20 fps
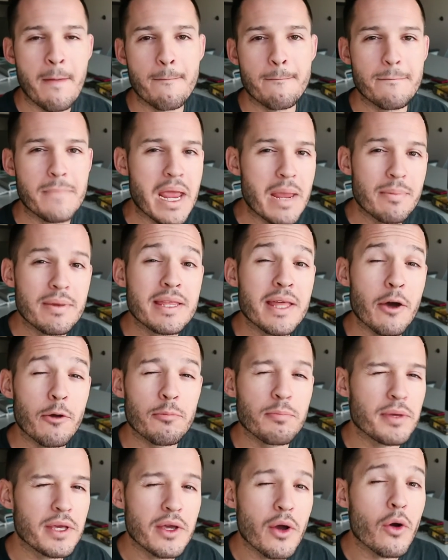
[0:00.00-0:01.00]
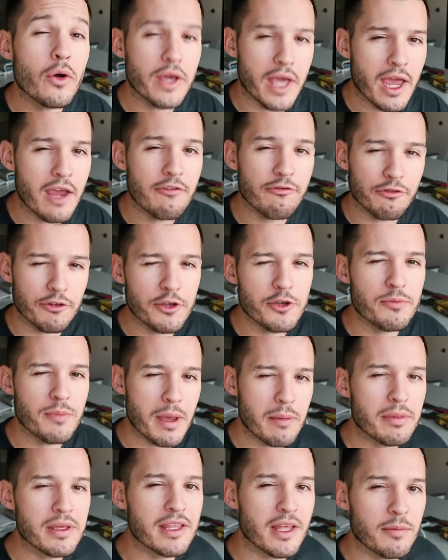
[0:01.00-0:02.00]
maybe that would be okay for you.
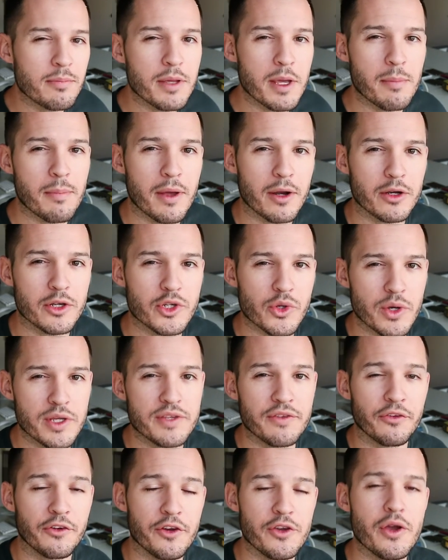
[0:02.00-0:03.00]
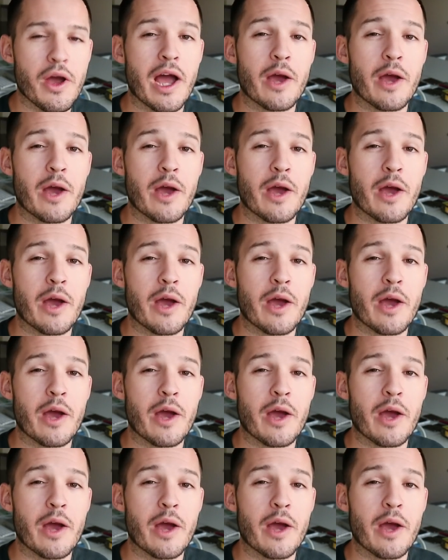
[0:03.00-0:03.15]
Maybe that'd be a better choice for you.